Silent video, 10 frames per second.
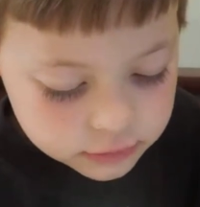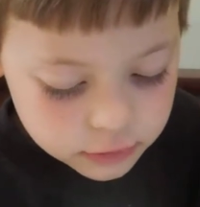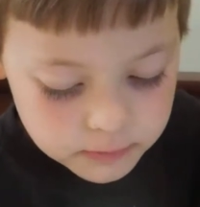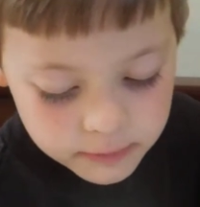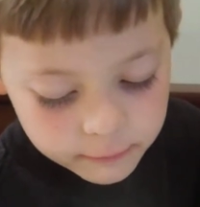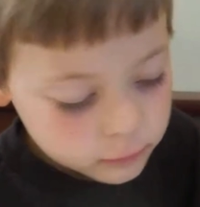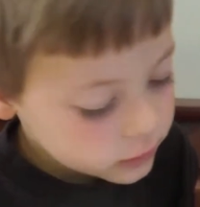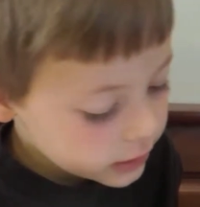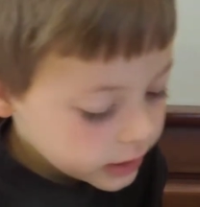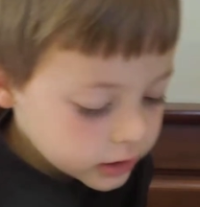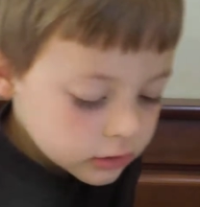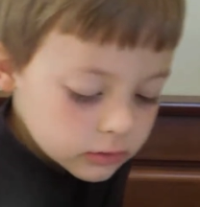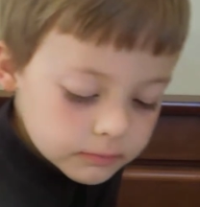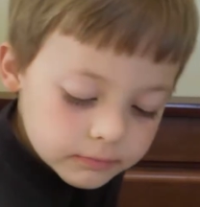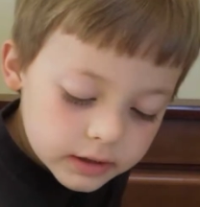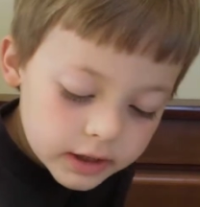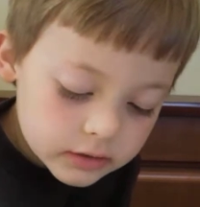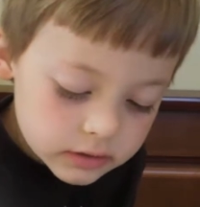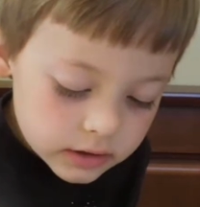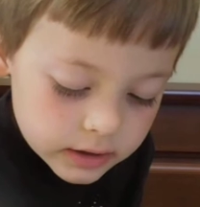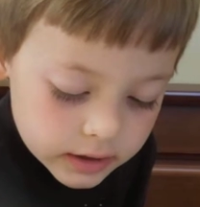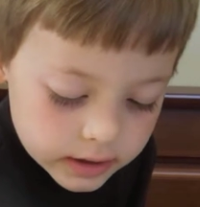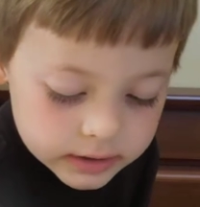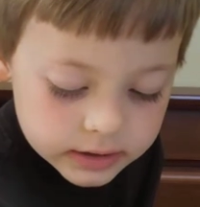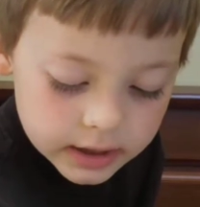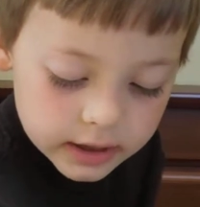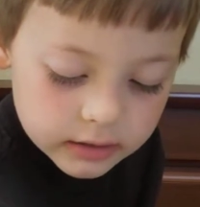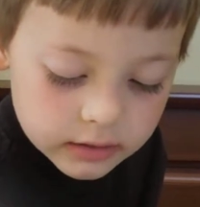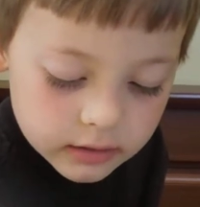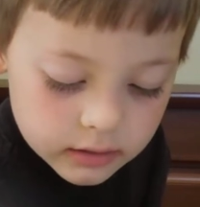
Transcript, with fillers: stood before the ear, clear in his head,